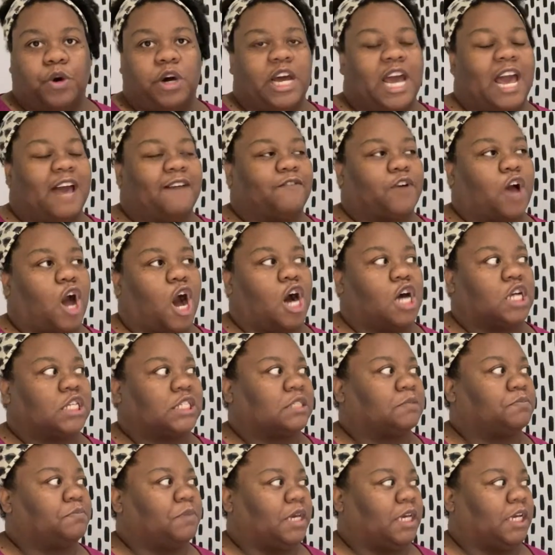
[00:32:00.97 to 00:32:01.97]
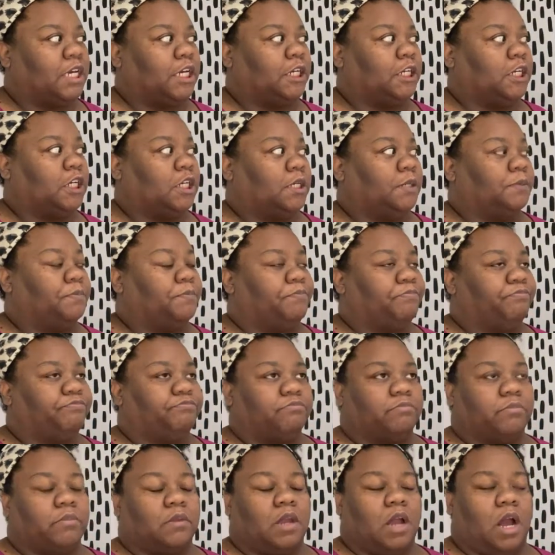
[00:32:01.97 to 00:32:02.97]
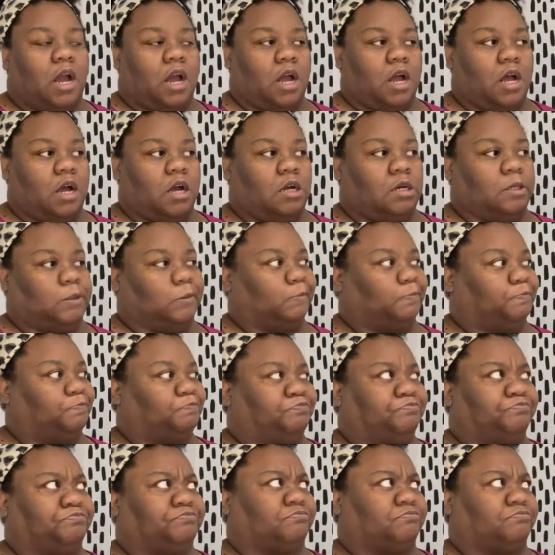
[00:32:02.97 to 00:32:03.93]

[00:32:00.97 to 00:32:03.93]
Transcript: would have cost me, probably